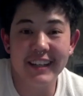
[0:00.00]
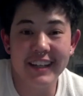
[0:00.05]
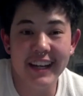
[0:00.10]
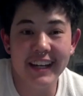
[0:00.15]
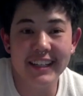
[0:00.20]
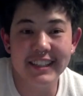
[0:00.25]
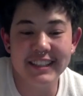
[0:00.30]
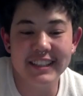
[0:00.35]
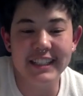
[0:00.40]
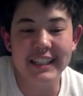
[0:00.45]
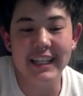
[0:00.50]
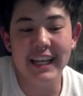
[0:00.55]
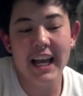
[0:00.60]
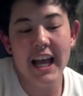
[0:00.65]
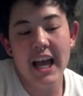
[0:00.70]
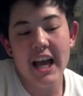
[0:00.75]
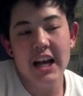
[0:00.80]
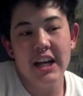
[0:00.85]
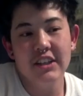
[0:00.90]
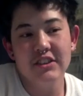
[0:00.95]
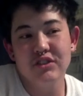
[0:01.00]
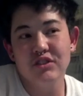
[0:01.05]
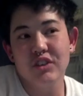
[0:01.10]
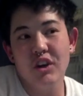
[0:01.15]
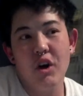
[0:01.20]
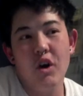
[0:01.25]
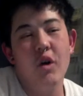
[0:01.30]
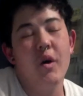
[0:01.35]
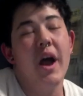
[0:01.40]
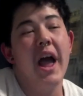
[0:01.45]
identity.
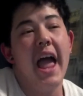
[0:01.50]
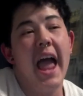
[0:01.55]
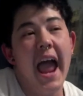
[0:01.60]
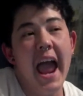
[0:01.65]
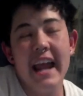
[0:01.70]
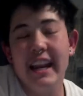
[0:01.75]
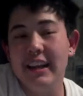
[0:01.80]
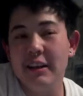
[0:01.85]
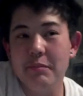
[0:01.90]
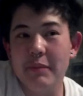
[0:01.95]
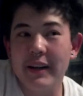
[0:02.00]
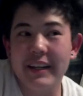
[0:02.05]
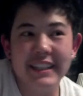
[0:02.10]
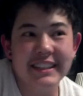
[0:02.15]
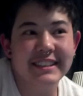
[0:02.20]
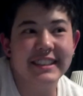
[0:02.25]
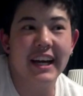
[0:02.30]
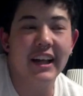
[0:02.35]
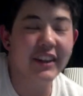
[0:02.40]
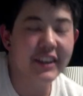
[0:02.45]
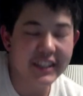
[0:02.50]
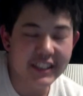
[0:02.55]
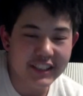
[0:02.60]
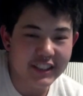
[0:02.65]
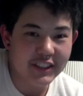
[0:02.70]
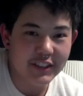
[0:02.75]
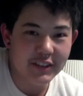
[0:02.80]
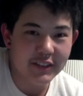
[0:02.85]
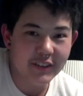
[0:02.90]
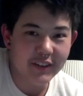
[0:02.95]
So anybody telling
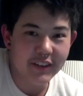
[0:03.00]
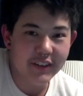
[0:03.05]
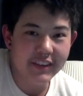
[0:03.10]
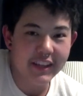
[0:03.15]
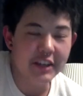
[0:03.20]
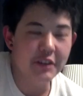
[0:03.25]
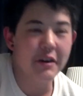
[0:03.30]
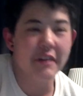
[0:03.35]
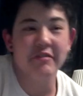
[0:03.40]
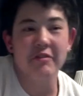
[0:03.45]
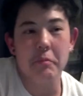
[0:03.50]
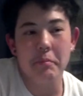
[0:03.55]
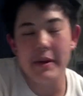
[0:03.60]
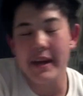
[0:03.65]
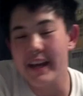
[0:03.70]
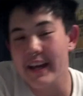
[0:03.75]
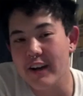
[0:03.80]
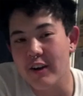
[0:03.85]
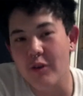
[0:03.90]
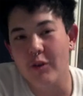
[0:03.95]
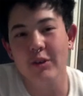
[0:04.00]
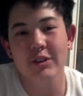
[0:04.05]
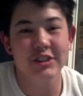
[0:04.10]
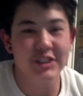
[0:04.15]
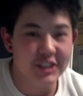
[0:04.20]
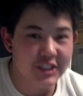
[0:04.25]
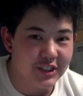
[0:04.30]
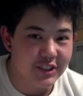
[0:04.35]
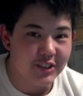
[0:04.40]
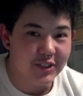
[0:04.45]
you that you have to pick or
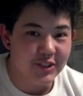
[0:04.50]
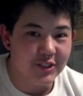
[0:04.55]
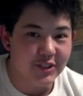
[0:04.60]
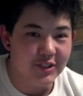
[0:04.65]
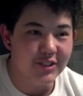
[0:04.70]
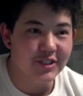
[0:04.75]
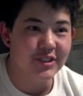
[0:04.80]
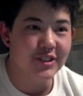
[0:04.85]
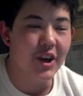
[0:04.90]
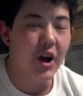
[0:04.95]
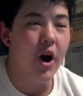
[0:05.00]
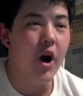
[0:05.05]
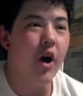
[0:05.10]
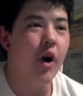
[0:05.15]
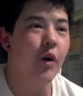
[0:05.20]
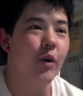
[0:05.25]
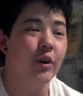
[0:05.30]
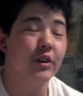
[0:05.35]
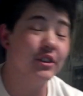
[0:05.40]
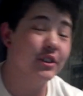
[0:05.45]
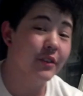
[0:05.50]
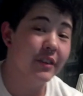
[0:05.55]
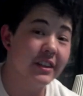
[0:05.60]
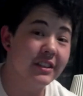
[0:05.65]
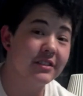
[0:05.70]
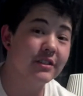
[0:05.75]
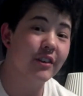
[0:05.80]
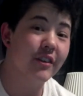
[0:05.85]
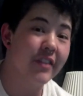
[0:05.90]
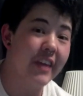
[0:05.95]
choose or do
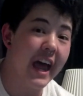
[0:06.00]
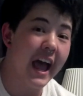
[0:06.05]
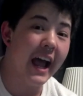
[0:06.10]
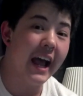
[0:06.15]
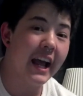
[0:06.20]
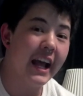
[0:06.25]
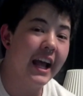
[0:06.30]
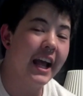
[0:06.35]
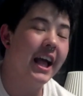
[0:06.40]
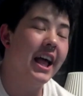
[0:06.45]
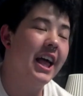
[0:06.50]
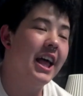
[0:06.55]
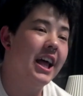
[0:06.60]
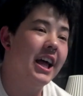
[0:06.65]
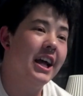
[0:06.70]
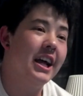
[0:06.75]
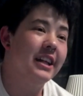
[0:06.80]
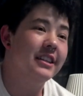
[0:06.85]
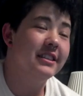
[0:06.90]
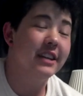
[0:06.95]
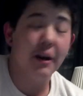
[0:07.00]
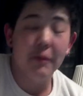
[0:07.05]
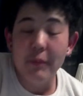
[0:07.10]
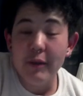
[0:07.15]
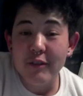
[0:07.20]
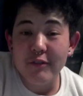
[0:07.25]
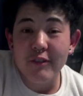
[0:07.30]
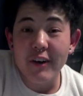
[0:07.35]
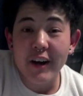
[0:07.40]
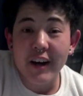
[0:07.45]
this or that, tell
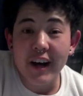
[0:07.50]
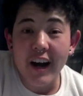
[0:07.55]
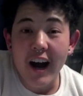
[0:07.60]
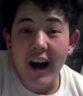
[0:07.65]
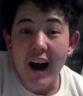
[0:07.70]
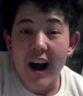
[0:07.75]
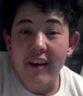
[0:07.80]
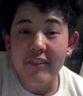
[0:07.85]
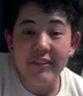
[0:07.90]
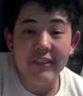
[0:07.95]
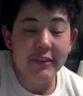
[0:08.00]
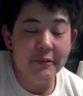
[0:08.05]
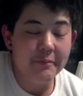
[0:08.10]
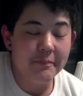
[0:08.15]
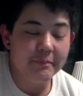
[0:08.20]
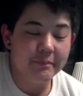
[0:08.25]
them to fuck off.